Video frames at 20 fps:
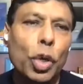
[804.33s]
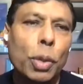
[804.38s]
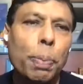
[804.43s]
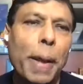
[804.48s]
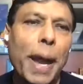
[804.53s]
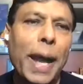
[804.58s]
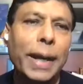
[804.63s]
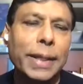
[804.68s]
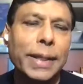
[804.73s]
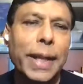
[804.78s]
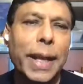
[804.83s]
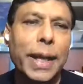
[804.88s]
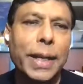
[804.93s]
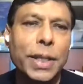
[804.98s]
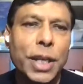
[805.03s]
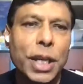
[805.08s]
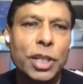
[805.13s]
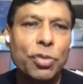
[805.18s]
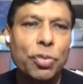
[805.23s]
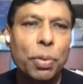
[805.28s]
back 10
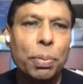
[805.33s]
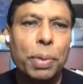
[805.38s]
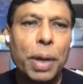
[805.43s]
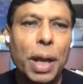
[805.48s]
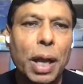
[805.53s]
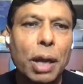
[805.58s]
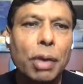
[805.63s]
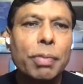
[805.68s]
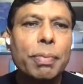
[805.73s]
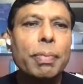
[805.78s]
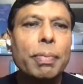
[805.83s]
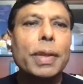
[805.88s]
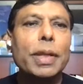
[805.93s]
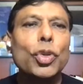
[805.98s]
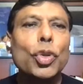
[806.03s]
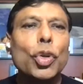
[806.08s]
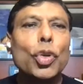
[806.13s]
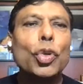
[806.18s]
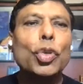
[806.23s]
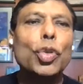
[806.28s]
years from now,
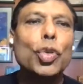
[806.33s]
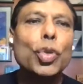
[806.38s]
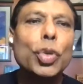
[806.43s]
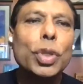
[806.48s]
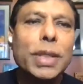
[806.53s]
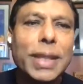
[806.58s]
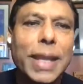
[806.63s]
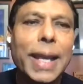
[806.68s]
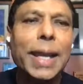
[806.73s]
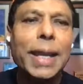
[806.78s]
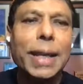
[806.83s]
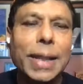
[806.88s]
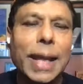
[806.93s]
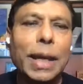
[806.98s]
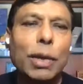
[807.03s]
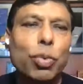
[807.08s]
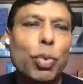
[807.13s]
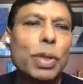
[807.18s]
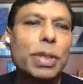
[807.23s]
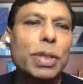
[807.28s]
you're going to think
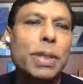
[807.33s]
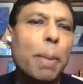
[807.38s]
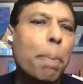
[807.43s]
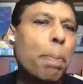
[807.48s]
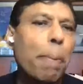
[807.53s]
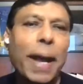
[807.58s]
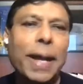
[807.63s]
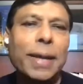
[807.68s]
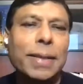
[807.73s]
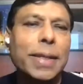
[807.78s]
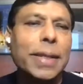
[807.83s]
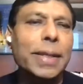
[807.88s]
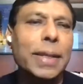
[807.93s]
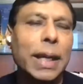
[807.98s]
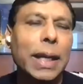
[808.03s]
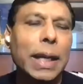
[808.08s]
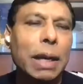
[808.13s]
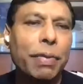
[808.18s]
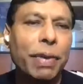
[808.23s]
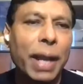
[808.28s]
that was the best thing
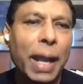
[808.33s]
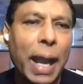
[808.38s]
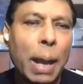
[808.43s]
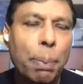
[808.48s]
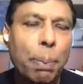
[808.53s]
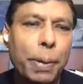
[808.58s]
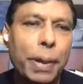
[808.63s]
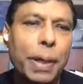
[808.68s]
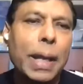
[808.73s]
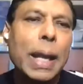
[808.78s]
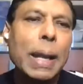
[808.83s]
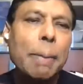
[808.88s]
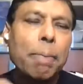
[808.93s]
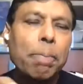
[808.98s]
that ever happened.